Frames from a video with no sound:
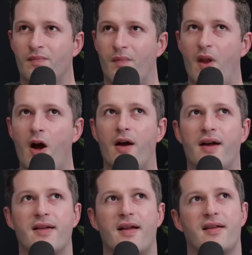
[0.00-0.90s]
No,
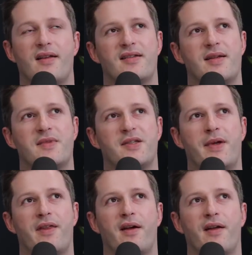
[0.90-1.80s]
it seems to
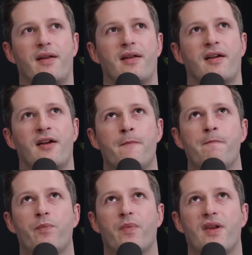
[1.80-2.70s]
be the
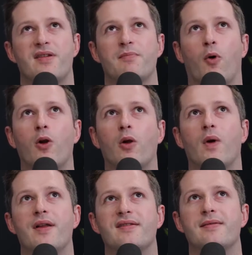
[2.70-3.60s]
smaller
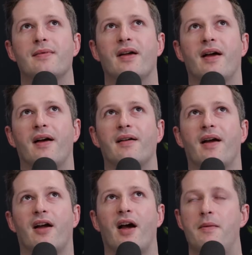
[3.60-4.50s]
ones are
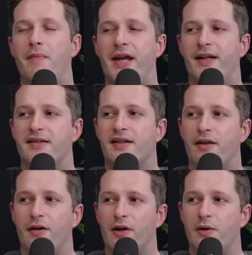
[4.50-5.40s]
kind of banding
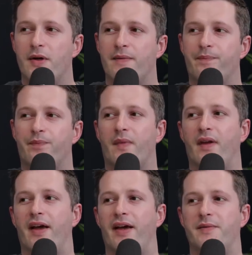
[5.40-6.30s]
together a little bit.
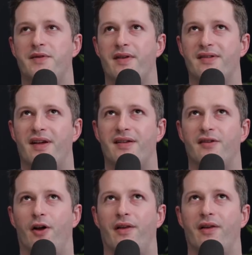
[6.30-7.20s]
So it's
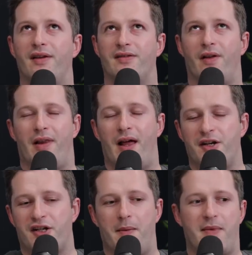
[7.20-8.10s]
not
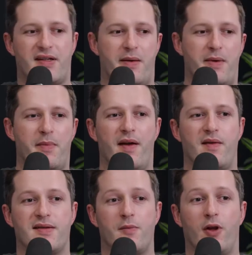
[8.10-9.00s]
large companies coming and buying
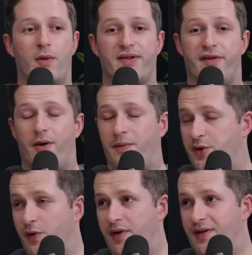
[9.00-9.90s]
the smaller ones, although I'm
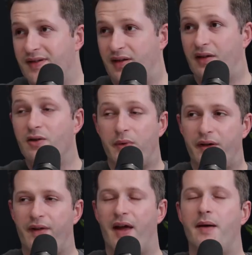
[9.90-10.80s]
sure there is a little bit
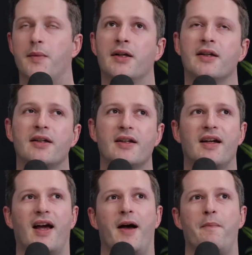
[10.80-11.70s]
of that happening.
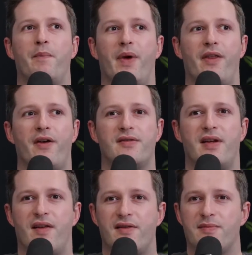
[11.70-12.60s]
But those
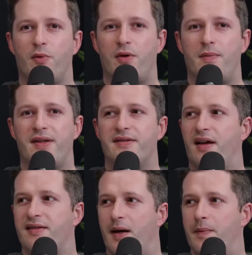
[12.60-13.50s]
small to
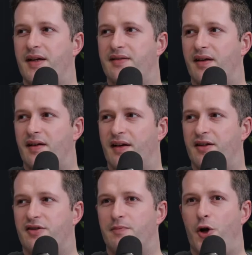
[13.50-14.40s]
mid-sized companies are
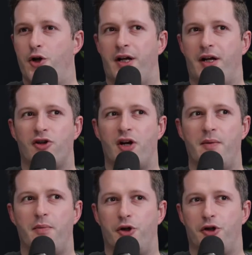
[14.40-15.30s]
just emerging and trying
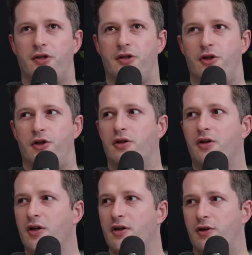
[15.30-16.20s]
to push into
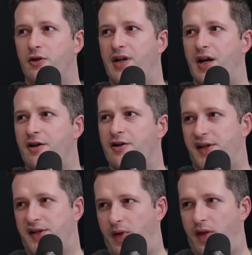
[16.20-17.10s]
new
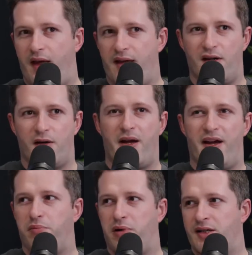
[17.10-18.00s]
territories, whether that's Bay
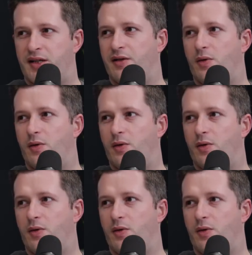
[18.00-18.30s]
of Plenty into